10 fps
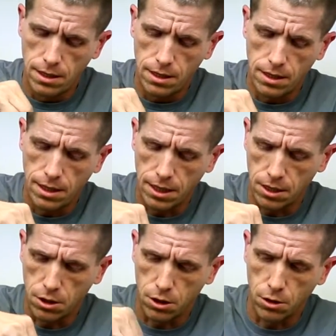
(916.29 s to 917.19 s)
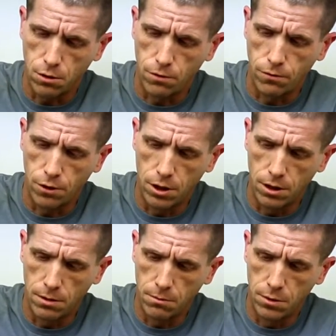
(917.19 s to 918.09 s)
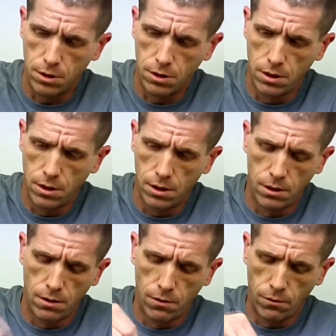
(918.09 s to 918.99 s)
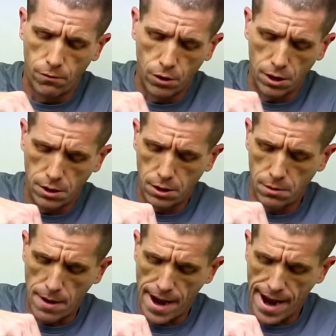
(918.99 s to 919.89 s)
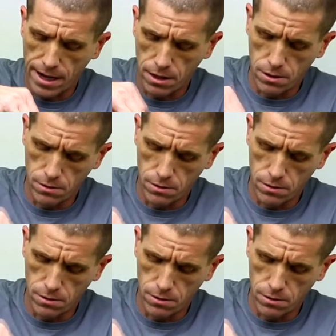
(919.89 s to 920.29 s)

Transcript: And I like to go from front to back,